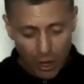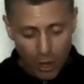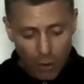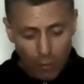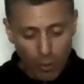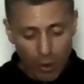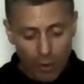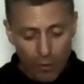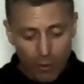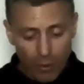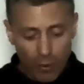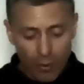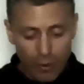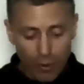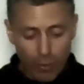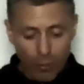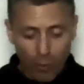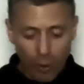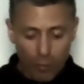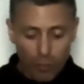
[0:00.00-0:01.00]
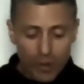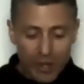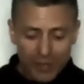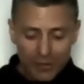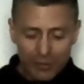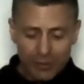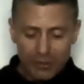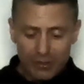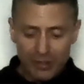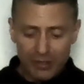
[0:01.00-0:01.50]
What
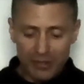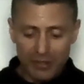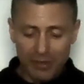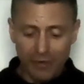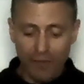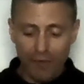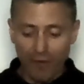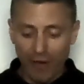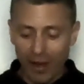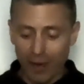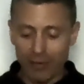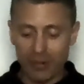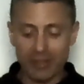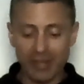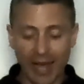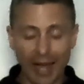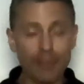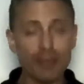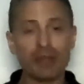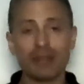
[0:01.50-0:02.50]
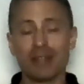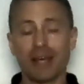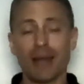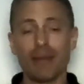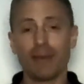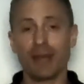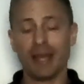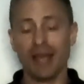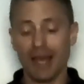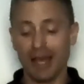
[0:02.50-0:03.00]
researchers have found time and time
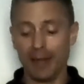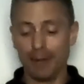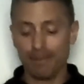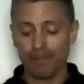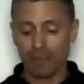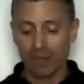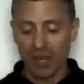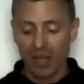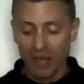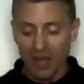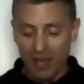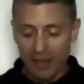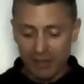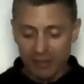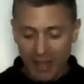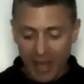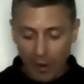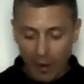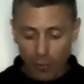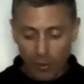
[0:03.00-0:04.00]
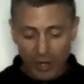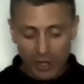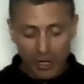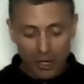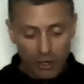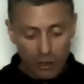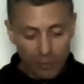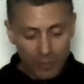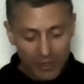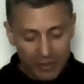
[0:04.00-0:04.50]
again is that when
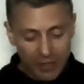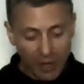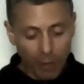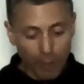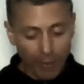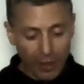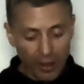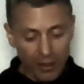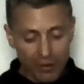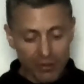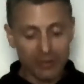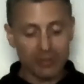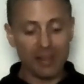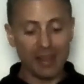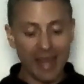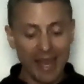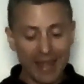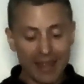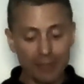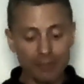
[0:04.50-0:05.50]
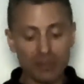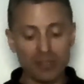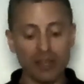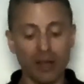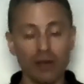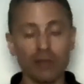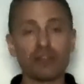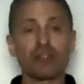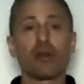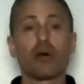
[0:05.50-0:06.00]
humans help others, they
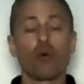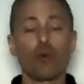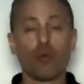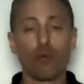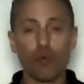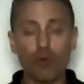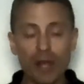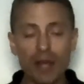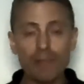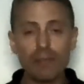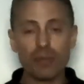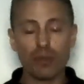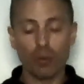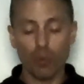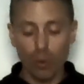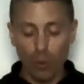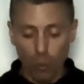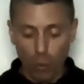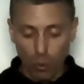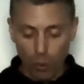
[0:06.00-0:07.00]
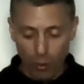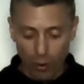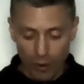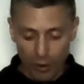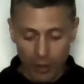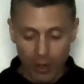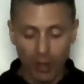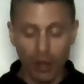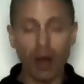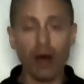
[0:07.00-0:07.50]
themselves reap the
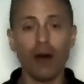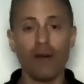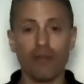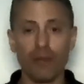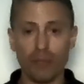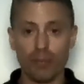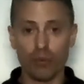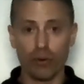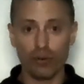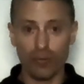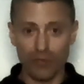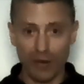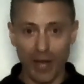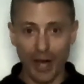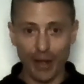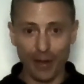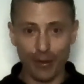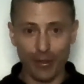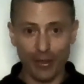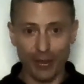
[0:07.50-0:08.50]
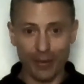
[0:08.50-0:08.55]
reward of improved health.